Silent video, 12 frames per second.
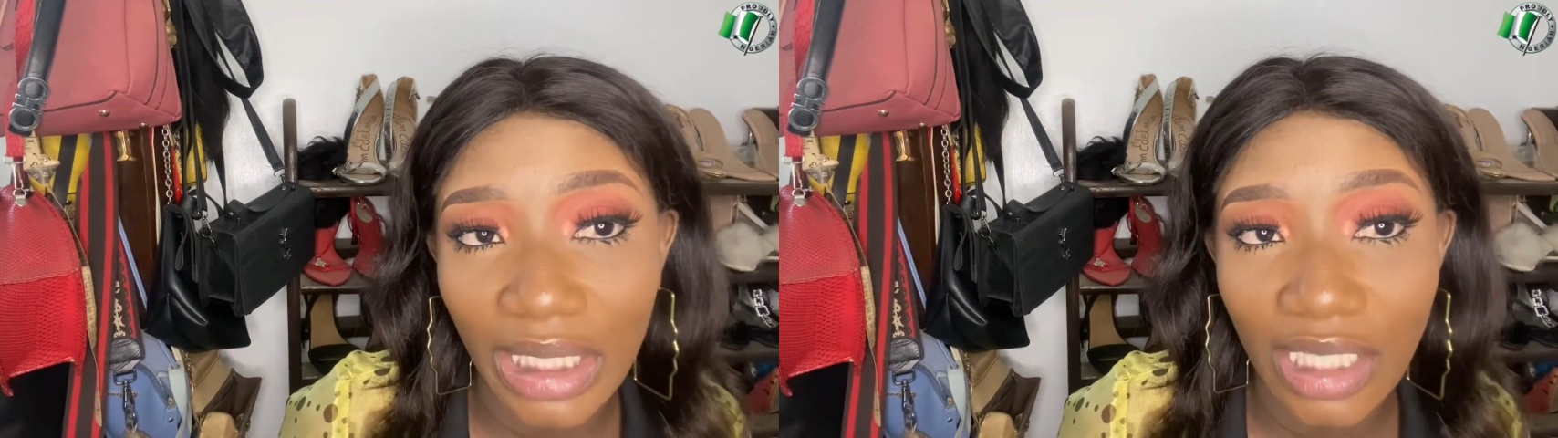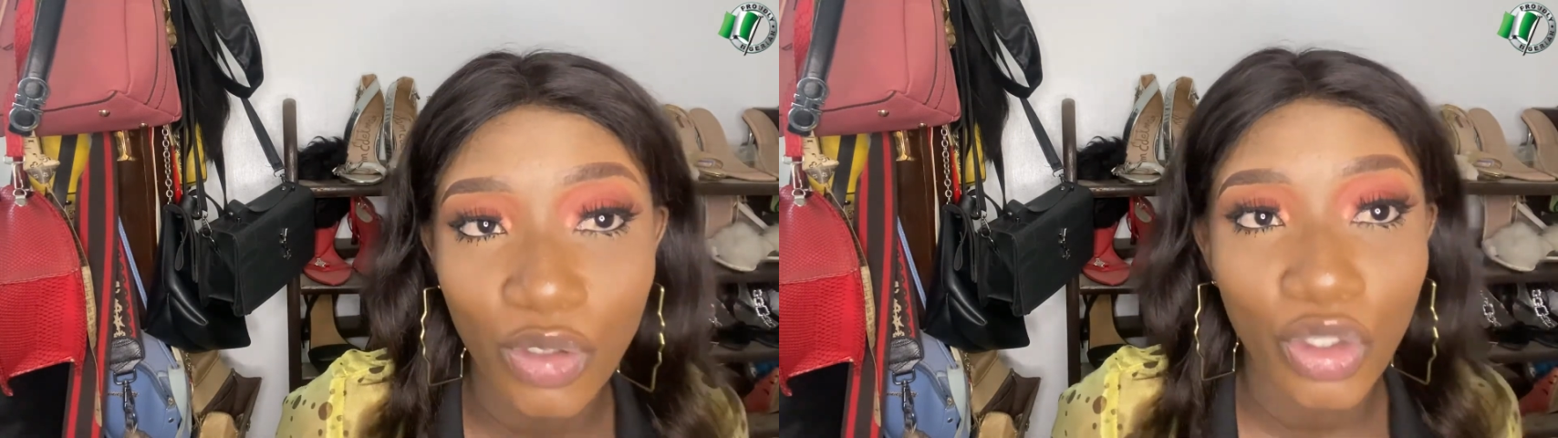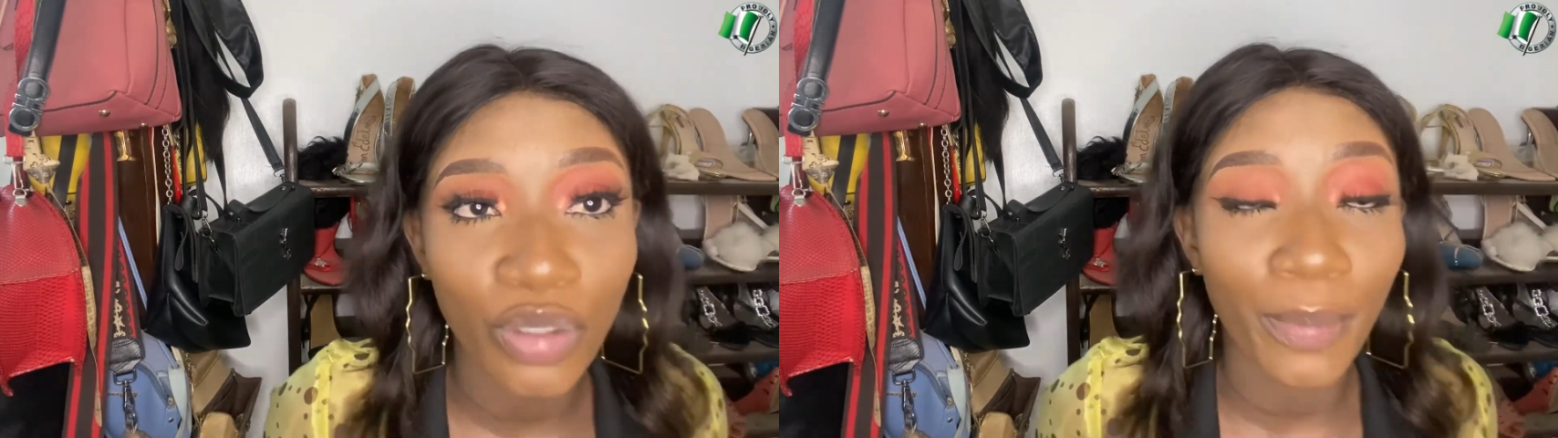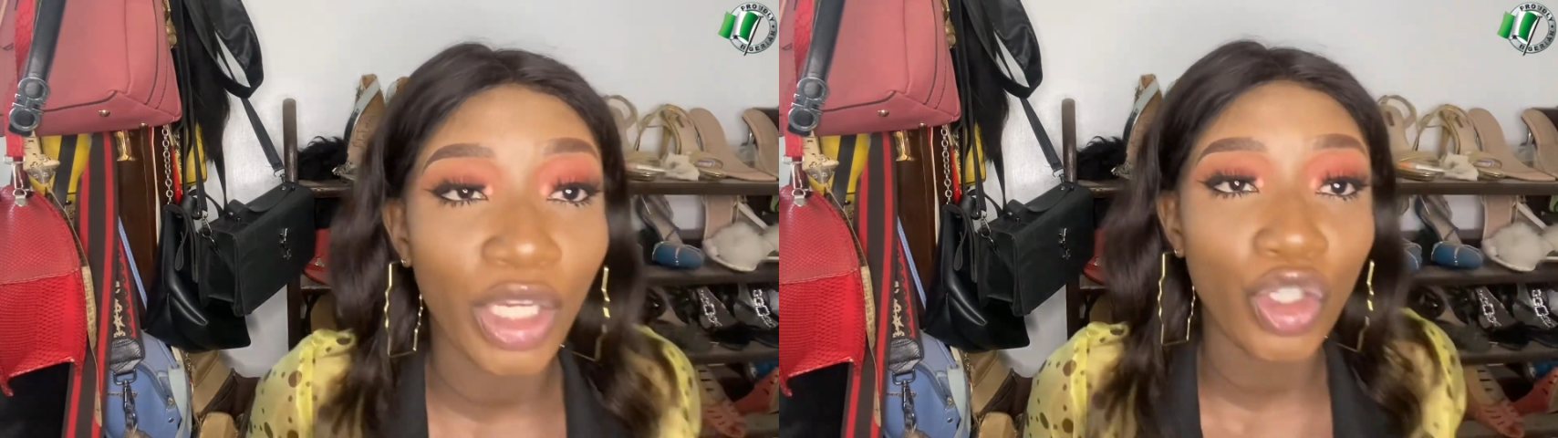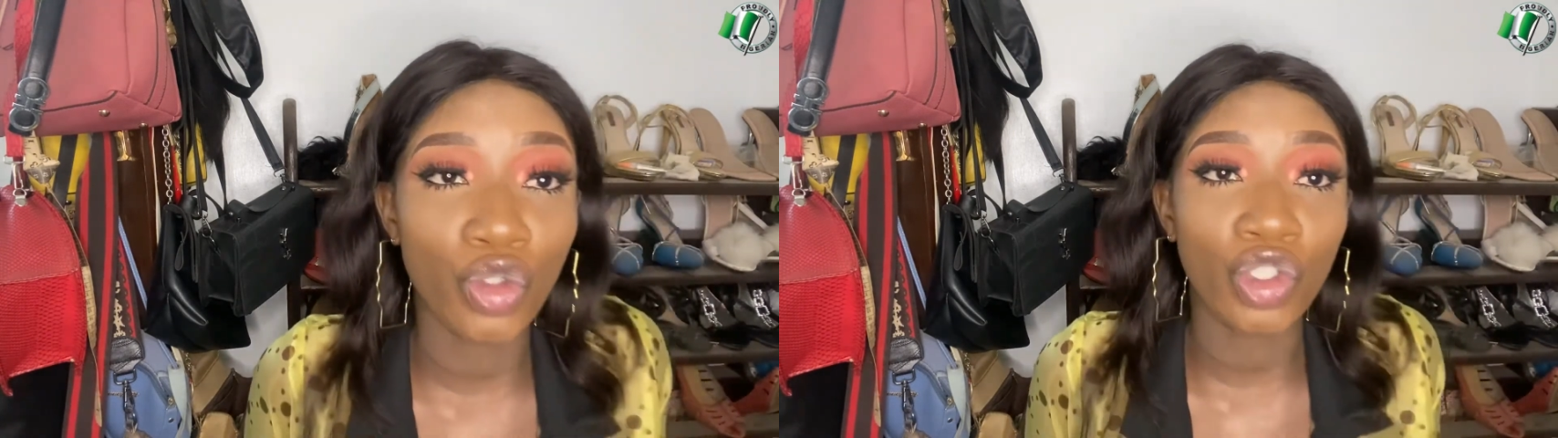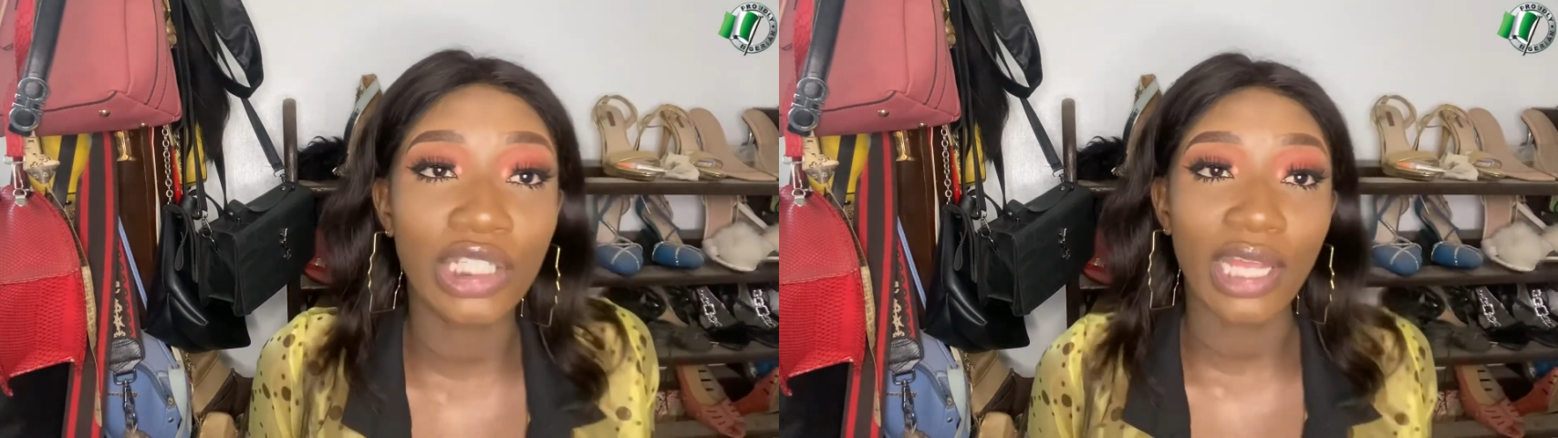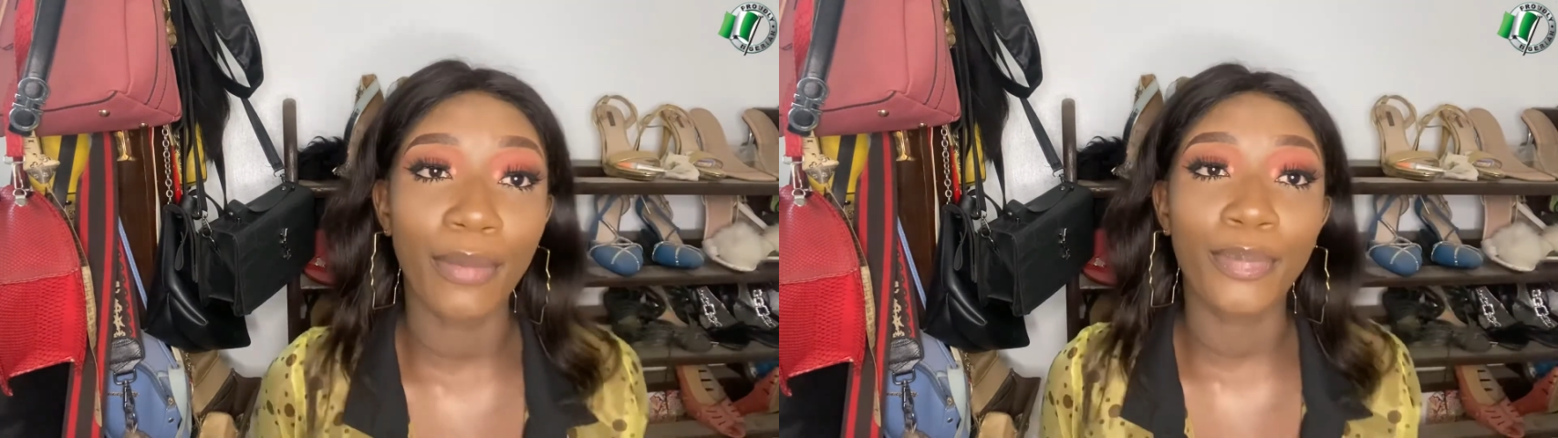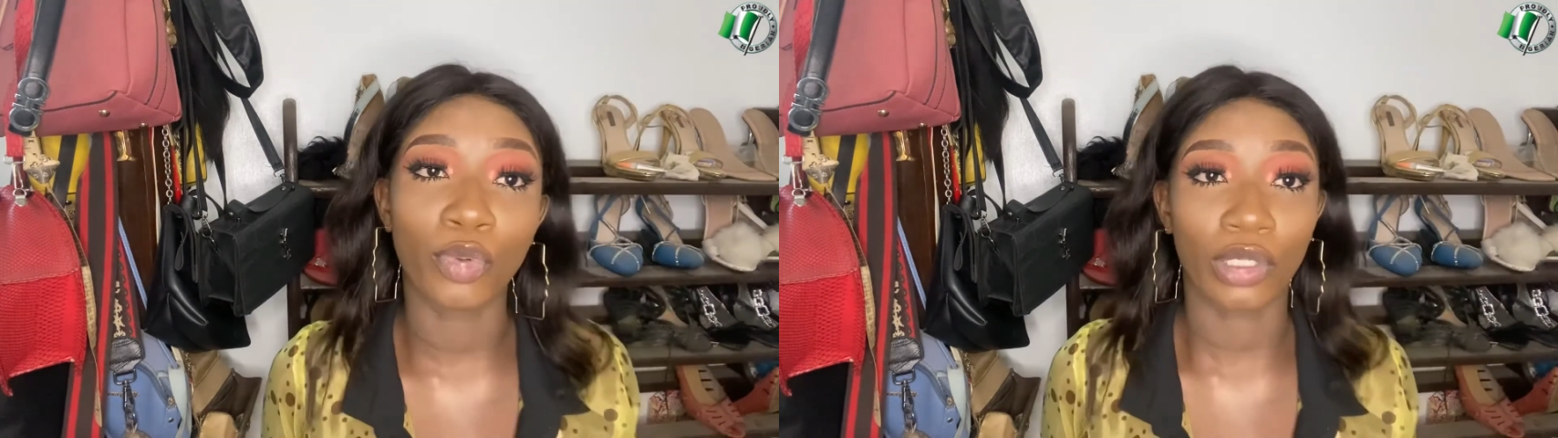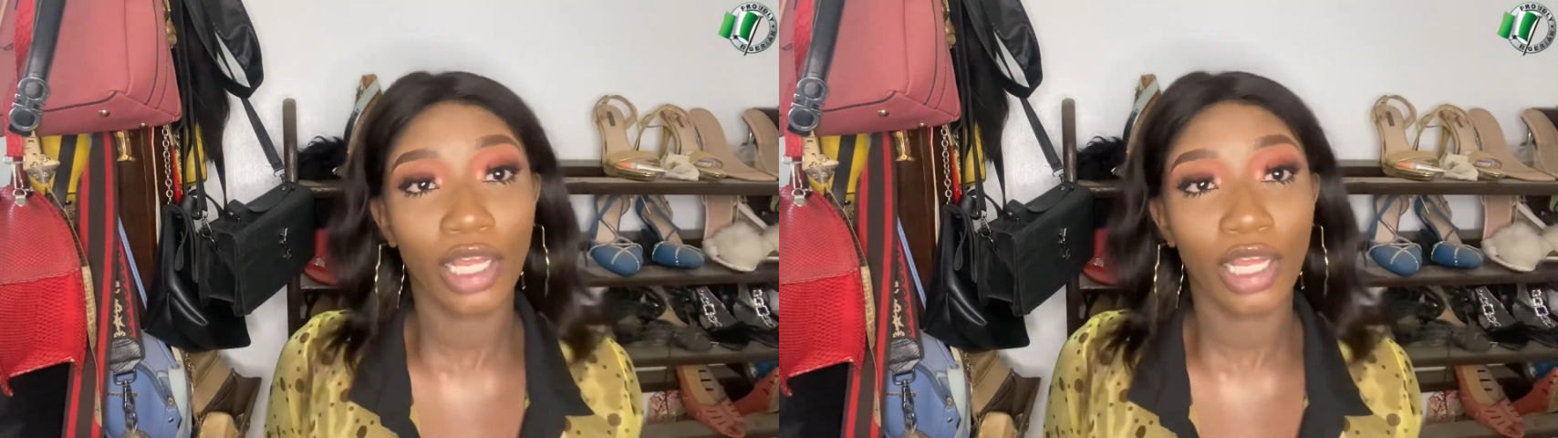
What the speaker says: that's going to make you stay put.